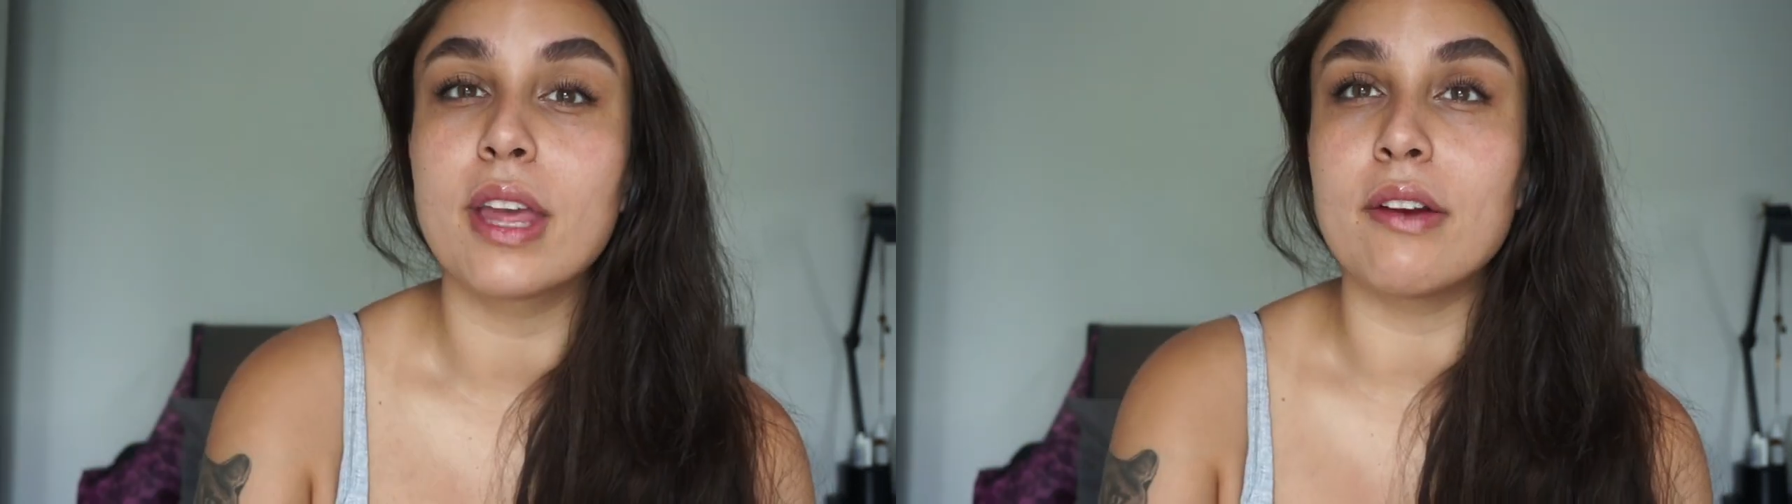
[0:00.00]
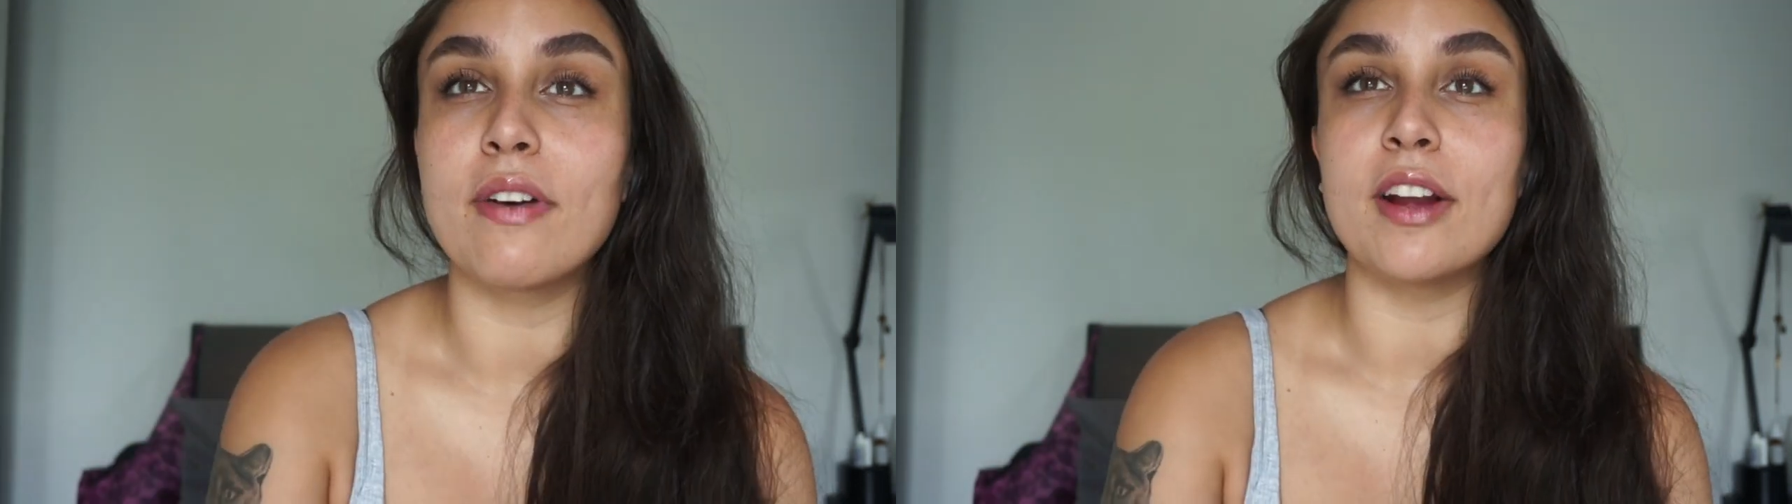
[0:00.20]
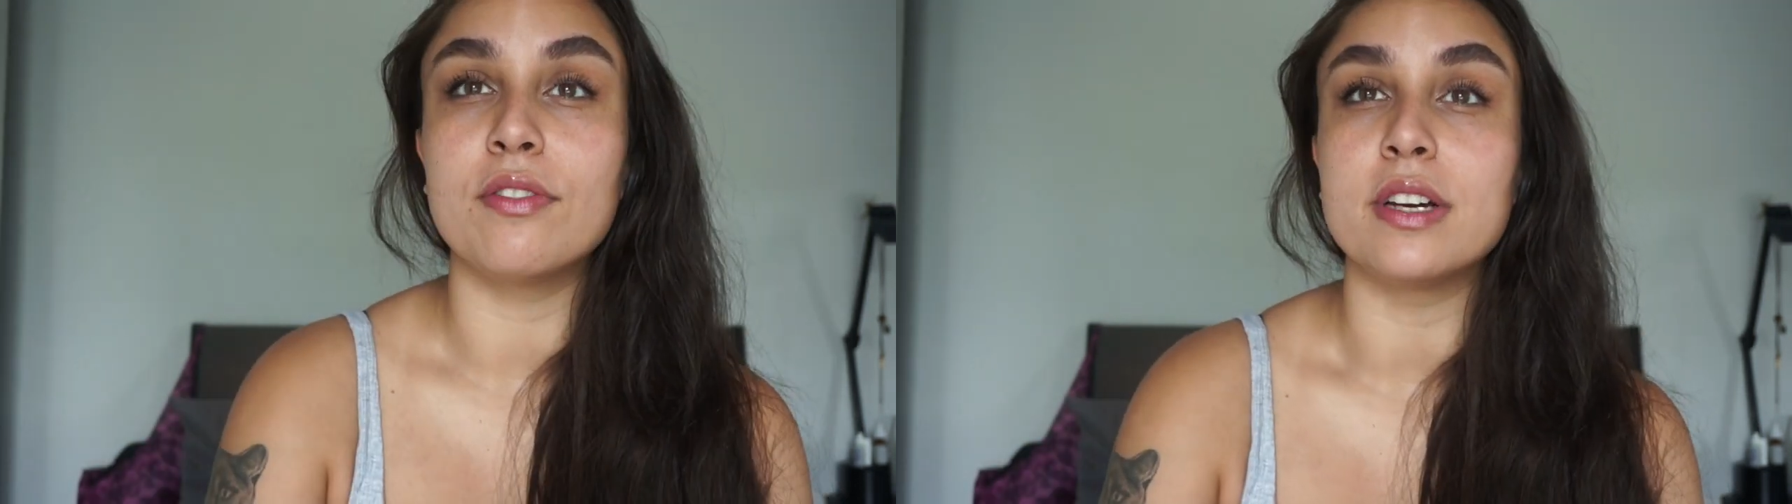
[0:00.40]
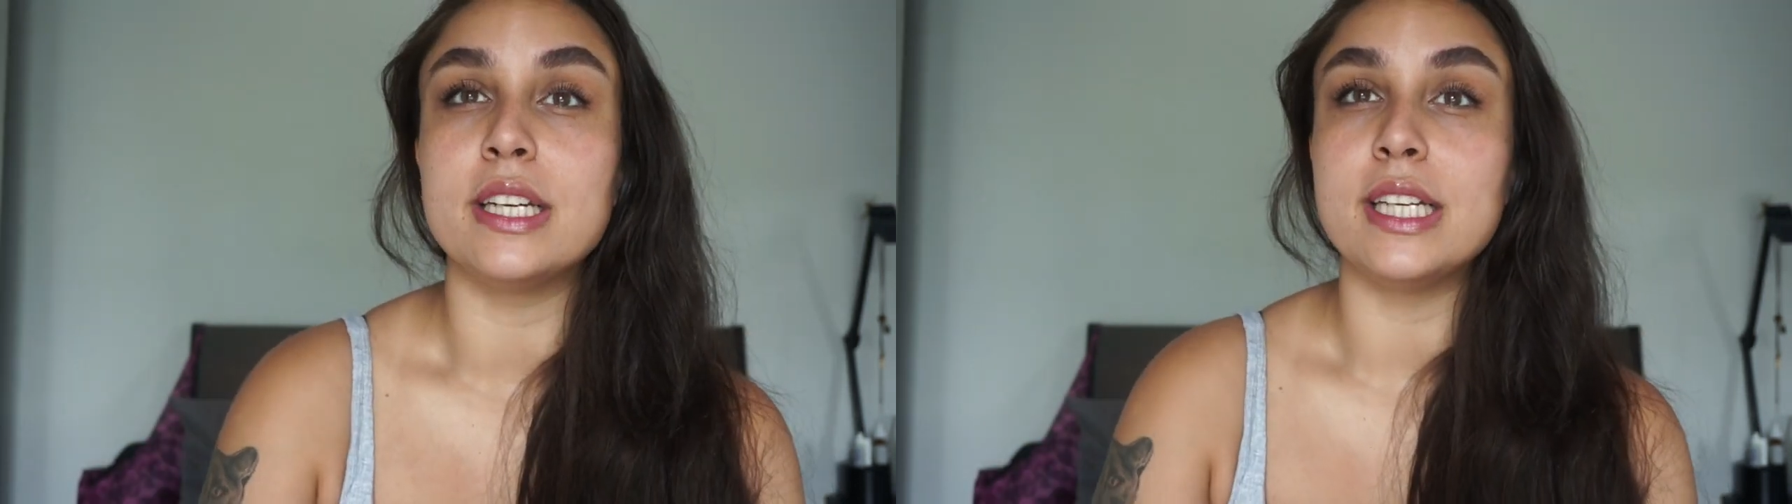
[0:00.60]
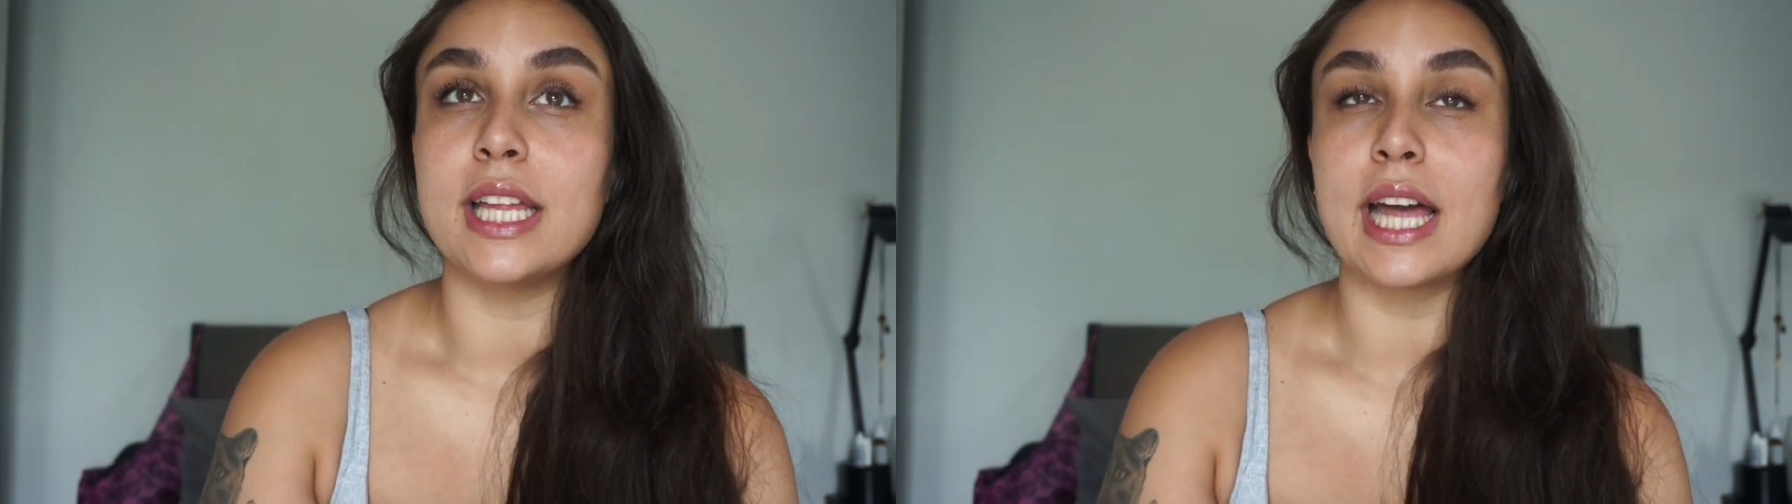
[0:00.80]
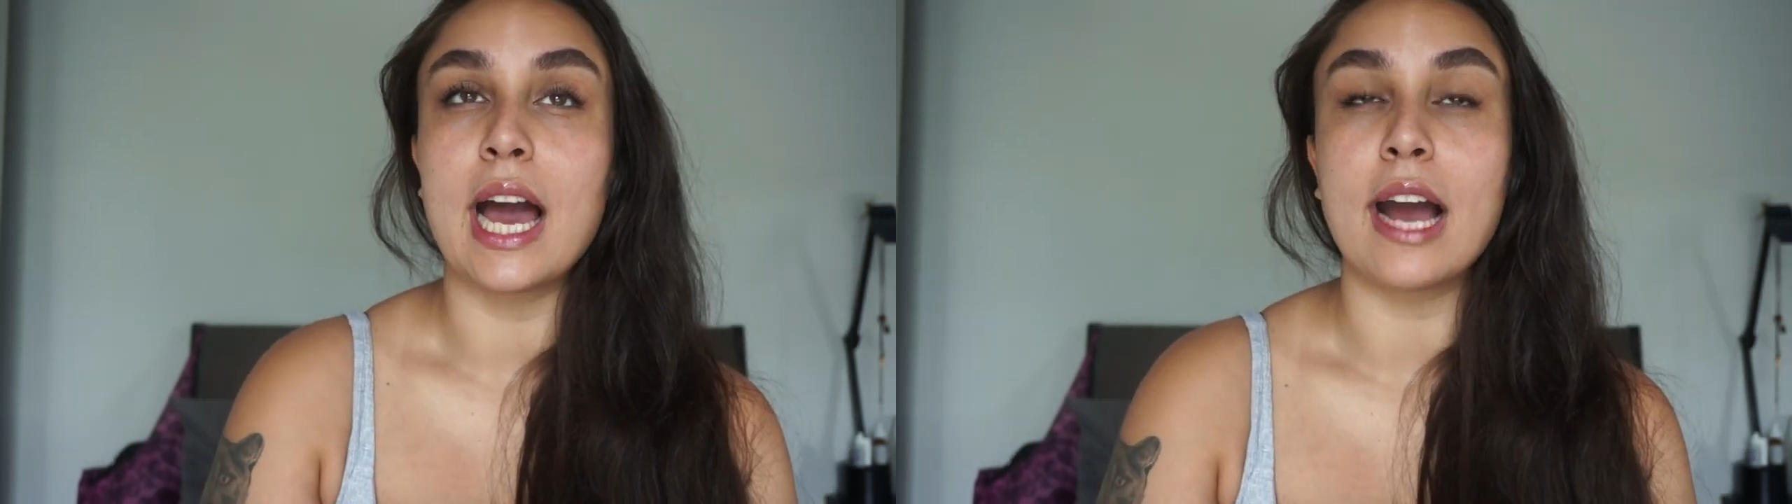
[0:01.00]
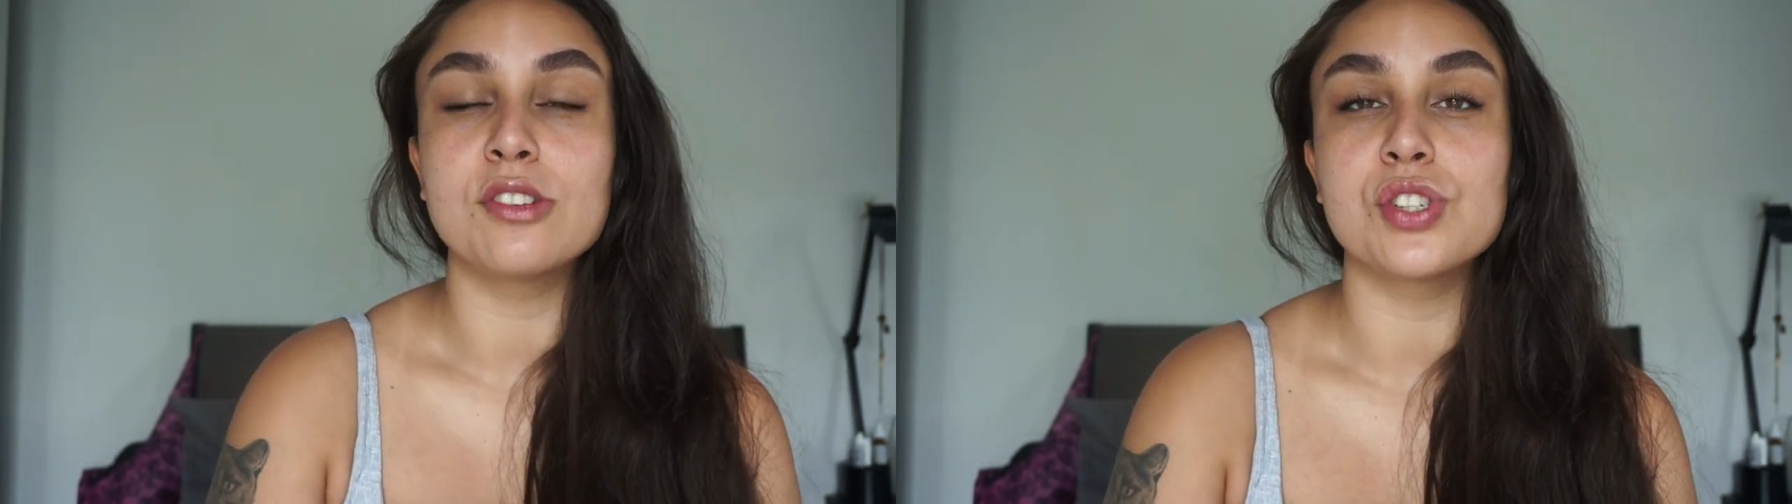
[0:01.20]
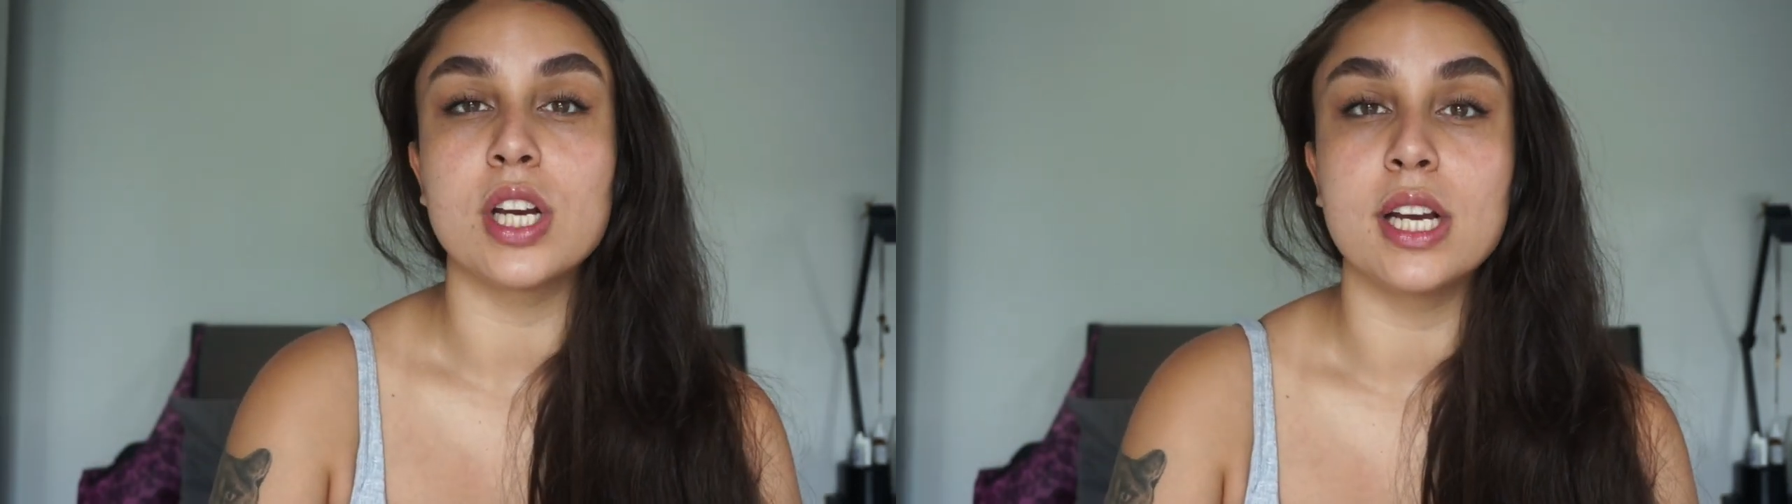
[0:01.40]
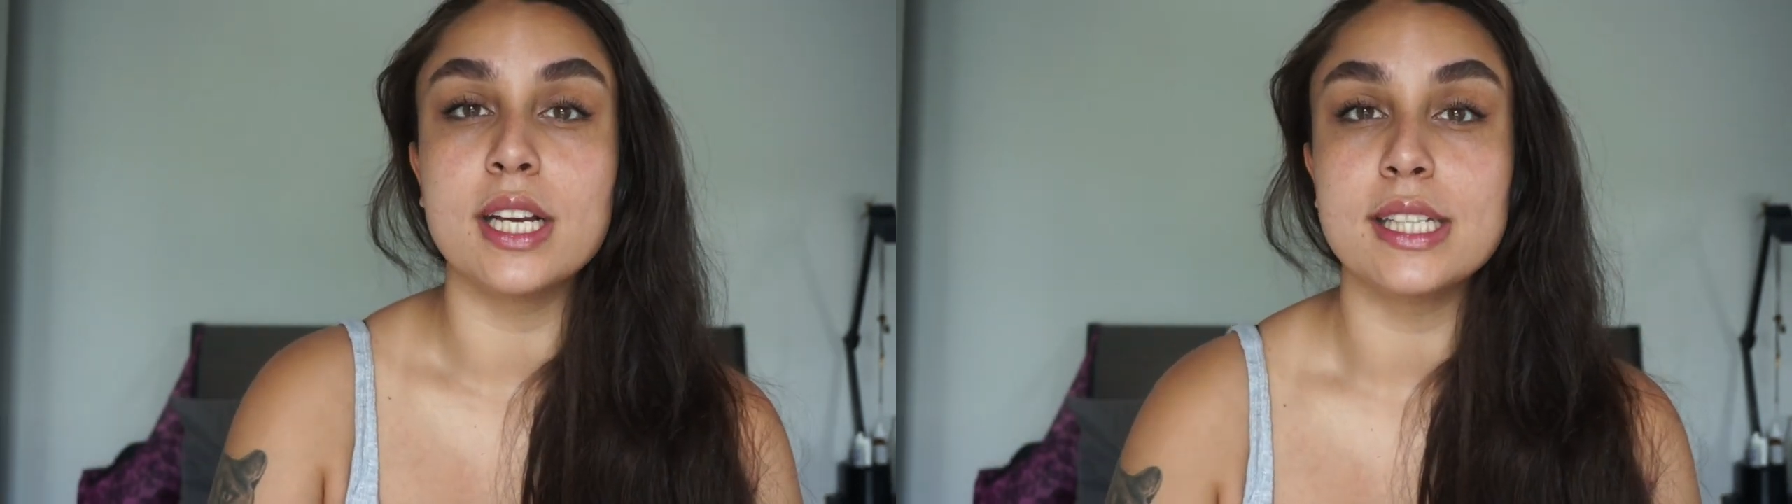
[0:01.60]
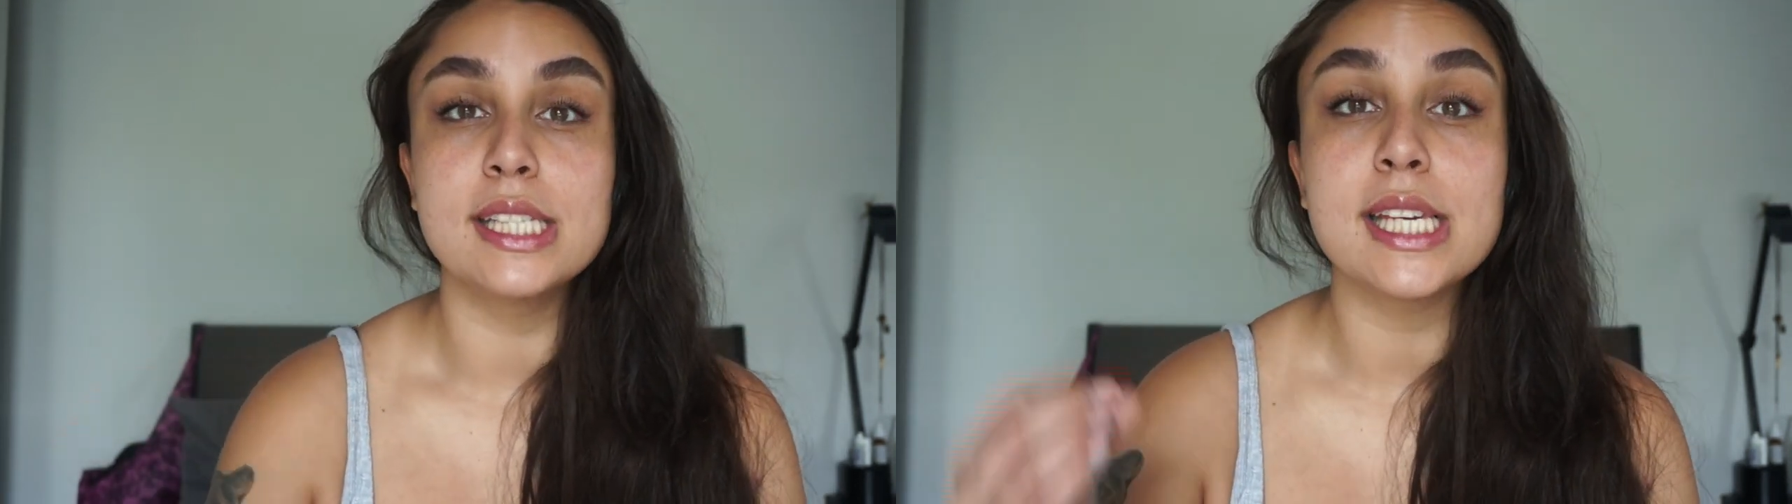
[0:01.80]
if I really need that
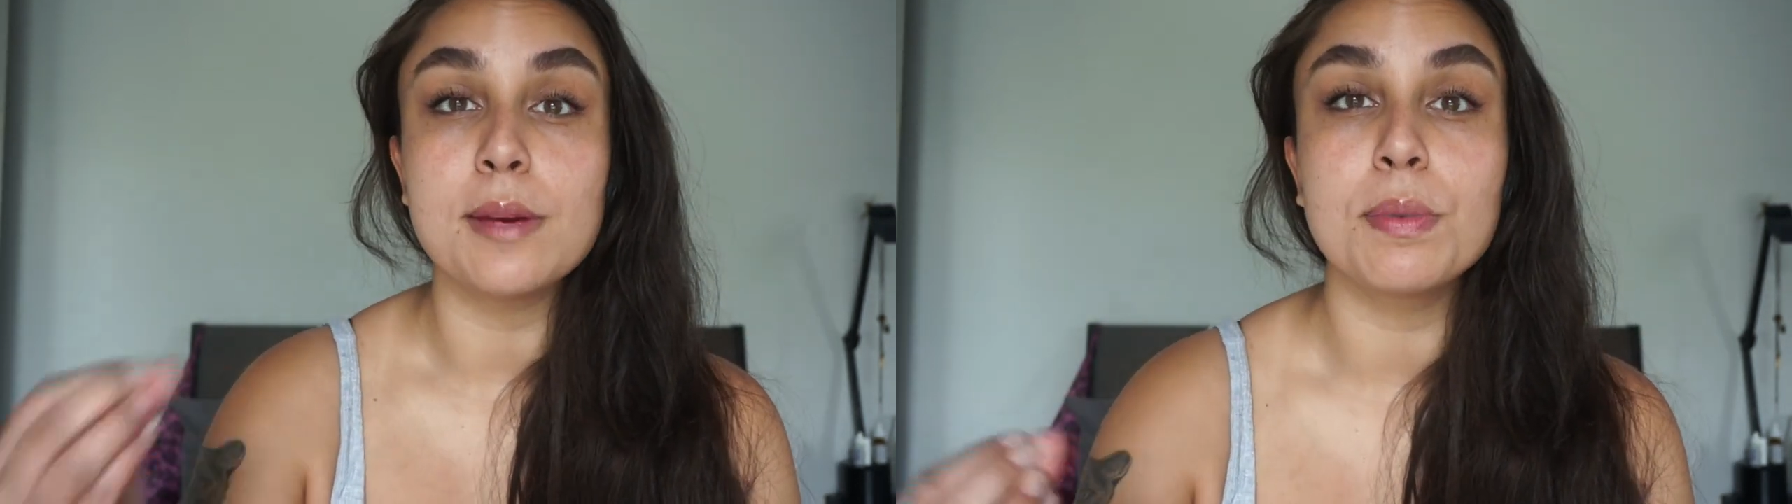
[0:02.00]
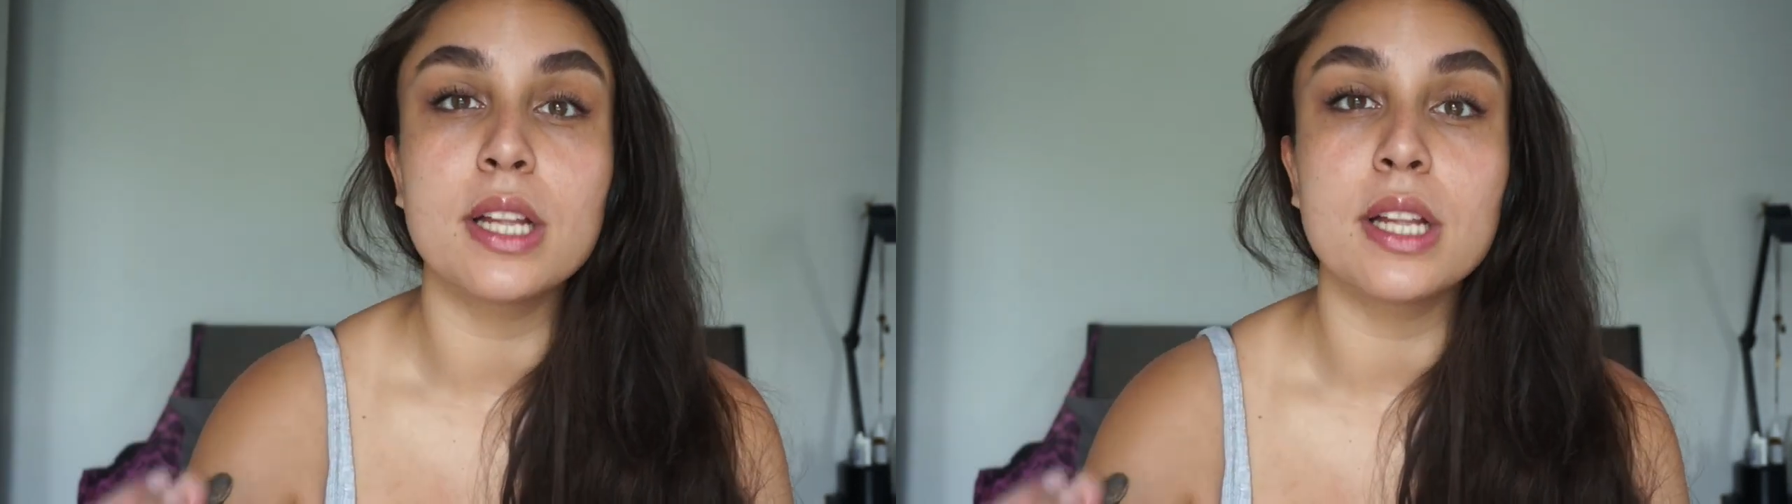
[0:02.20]
extra deep